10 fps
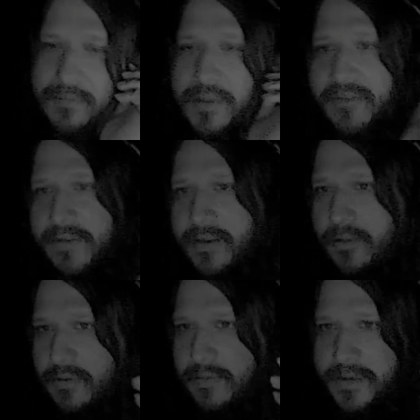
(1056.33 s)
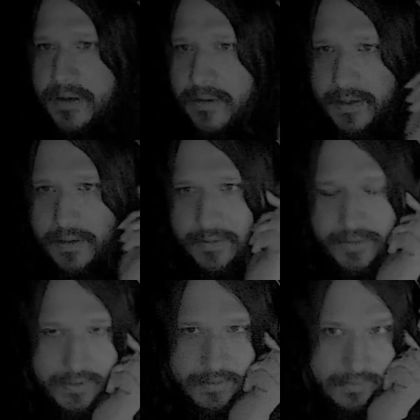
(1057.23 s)
my fellow
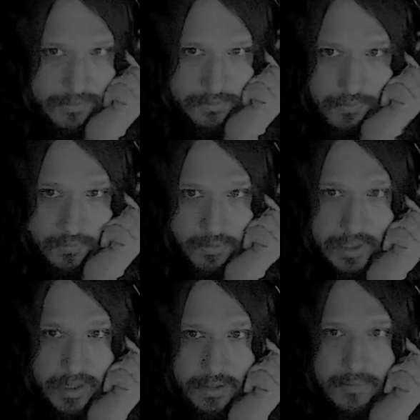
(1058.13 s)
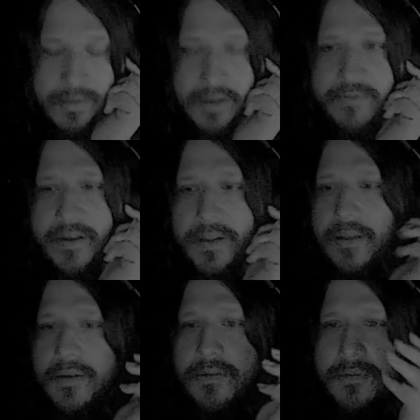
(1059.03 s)
Americans or like my
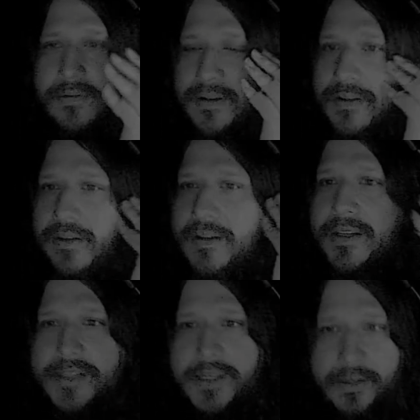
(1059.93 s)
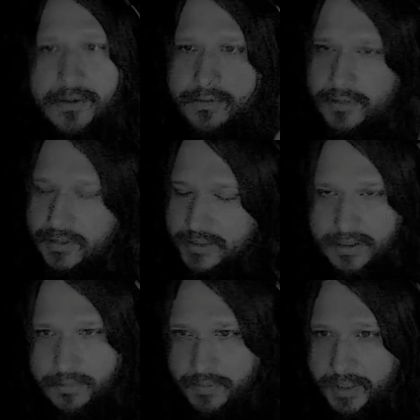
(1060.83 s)
fellow Latinos, because
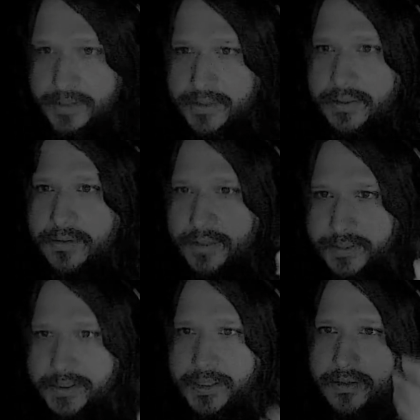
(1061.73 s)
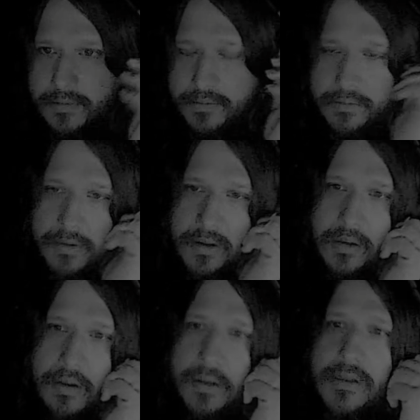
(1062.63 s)
I would be considered Latino.
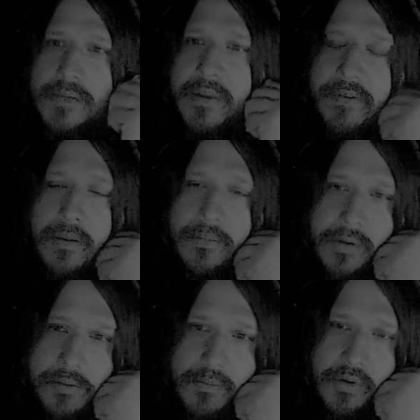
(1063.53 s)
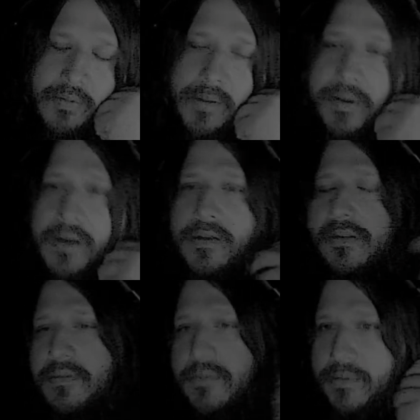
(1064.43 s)
It's my family. Both my parents
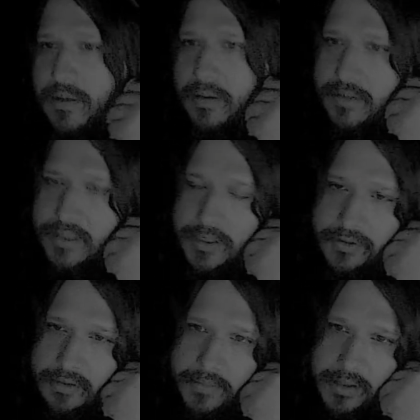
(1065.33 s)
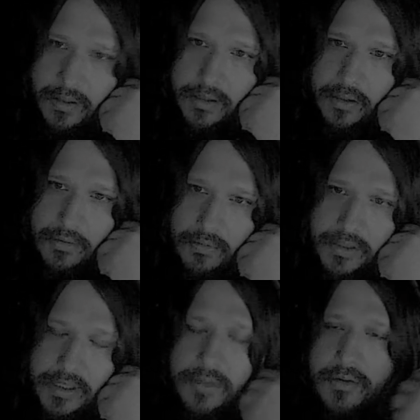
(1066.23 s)
are from Central America,
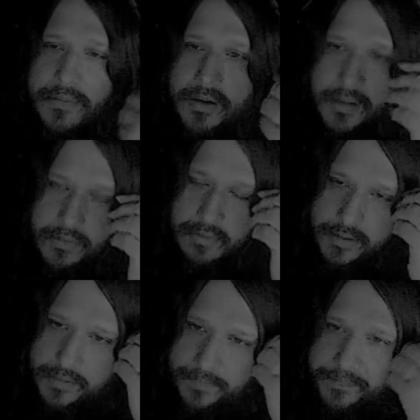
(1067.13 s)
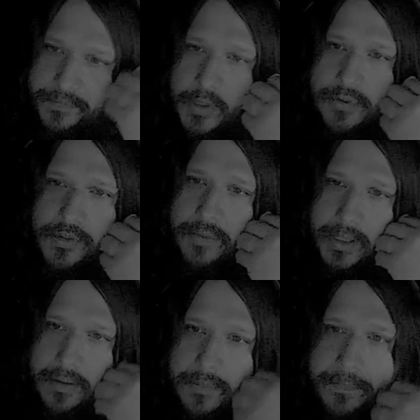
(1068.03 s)
Central American origin, Costa Rica.